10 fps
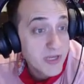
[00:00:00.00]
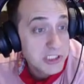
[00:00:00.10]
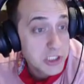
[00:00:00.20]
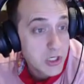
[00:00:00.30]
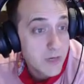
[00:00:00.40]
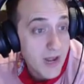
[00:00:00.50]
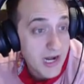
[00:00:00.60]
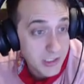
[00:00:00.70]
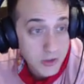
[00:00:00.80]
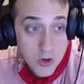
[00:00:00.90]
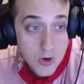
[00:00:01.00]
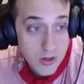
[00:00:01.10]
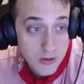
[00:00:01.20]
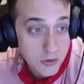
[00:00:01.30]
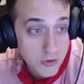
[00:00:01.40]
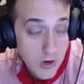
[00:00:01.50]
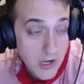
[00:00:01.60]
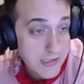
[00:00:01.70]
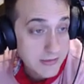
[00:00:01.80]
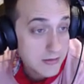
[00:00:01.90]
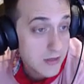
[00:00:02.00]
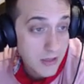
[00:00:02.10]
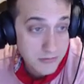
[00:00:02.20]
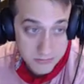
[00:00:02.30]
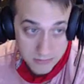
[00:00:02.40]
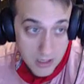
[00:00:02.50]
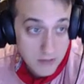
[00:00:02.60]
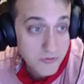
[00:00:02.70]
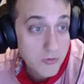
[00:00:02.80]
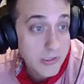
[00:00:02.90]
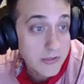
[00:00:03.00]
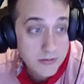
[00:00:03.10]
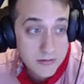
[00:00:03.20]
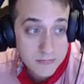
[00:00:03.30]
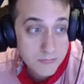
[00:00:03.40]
I'll be a jerk about it. Go ahead and I'll do it.